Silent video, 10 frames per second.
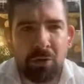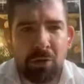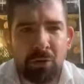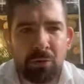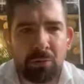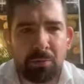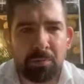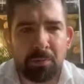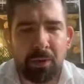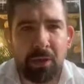all know,
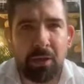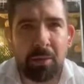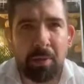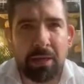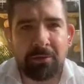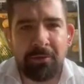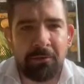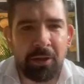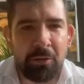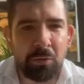in the past
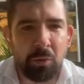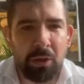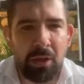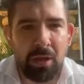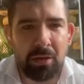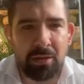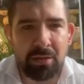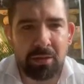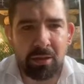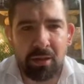15 to 20 years,
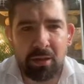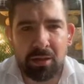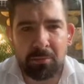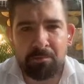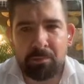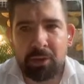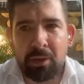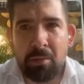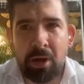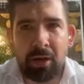
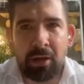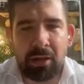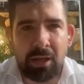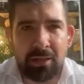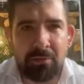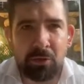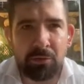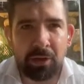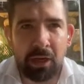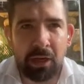the market has
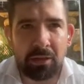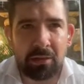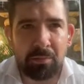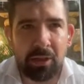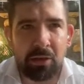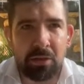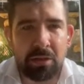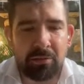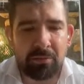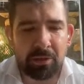evolved a lot
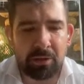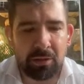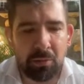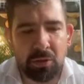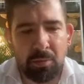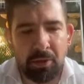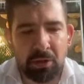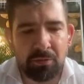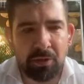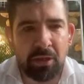because of mostly
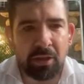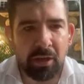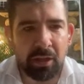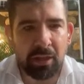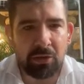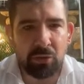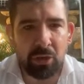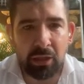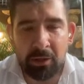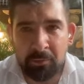because of the internet,
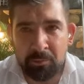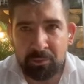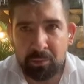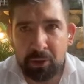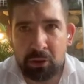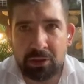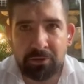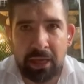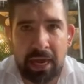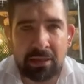actually, because
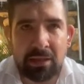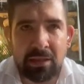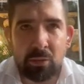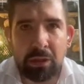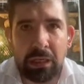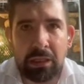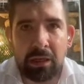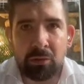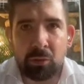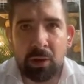of the access to
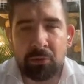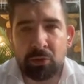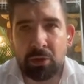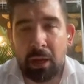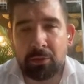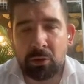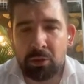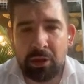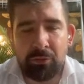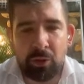data to
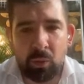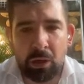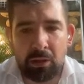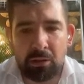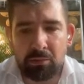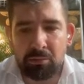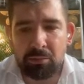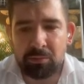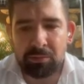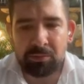absolutely
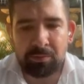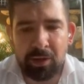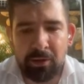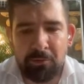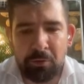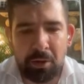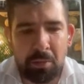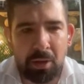everyone. If you